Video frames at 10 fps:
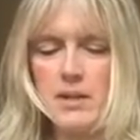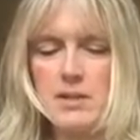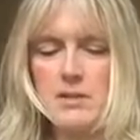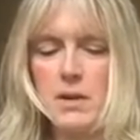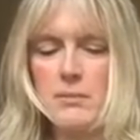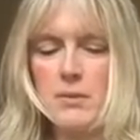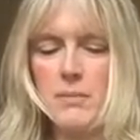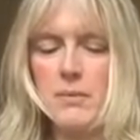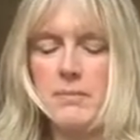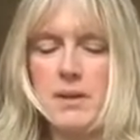So I
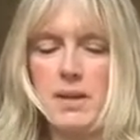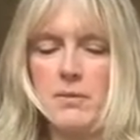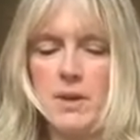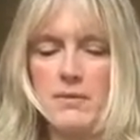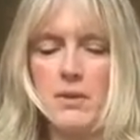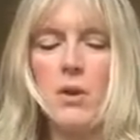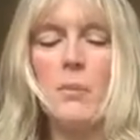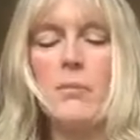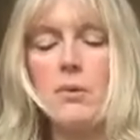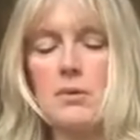probably will have a
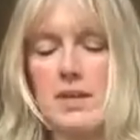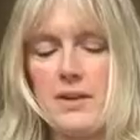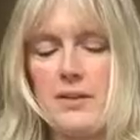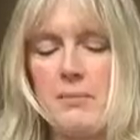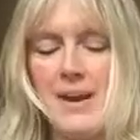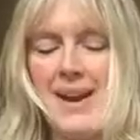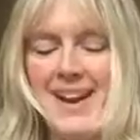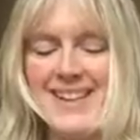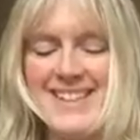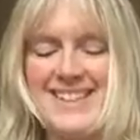lot more tarot
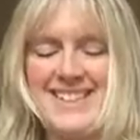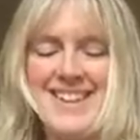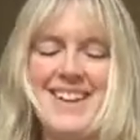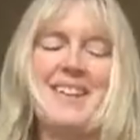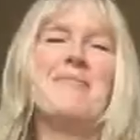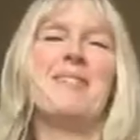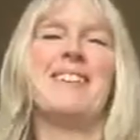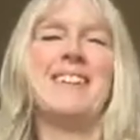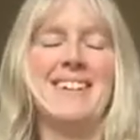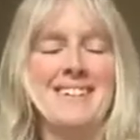packs
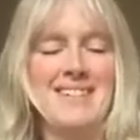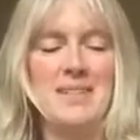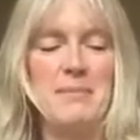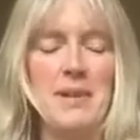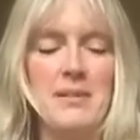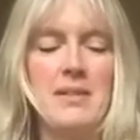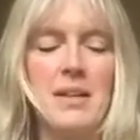by the end of this month.